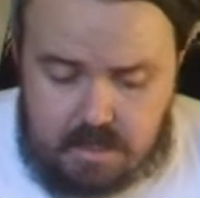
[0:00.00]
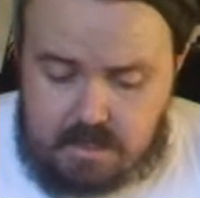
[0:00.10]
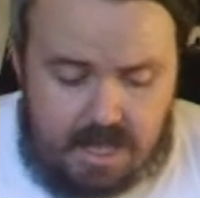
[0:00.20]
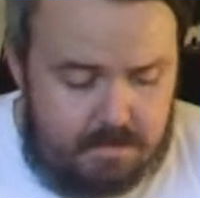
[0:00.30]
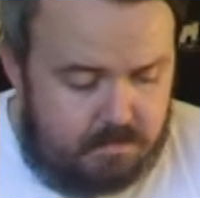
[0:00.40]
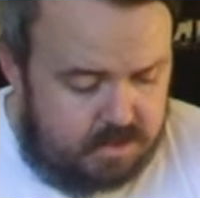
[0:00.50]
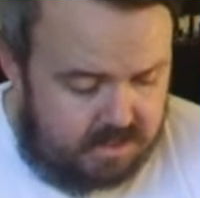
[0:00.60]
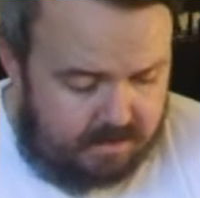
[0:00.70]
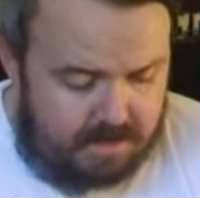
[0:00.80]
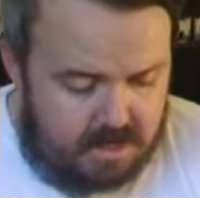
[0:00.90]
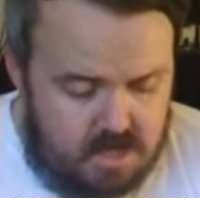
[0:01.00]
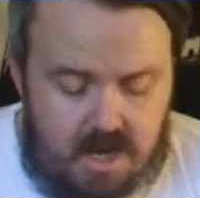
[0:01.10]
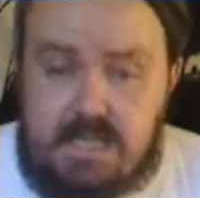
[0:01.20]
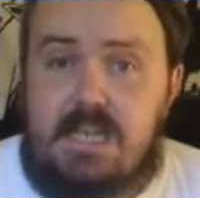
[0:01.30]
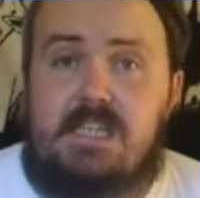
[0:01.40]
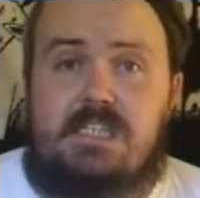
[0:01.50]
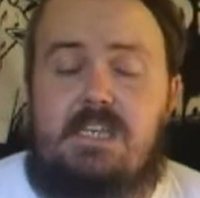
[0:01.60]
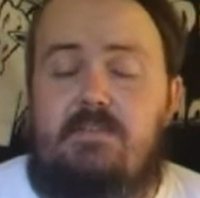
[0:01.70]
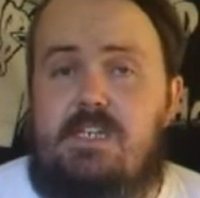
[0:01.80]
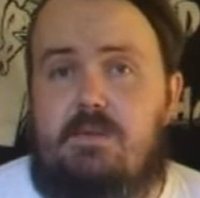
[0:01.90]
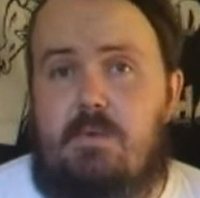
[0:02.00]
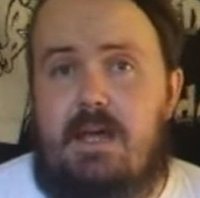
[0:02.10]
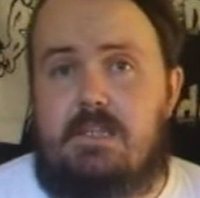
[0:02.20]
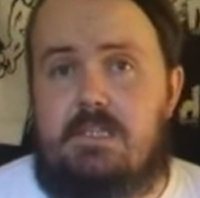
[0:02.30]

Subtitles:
It originally came out in 1971,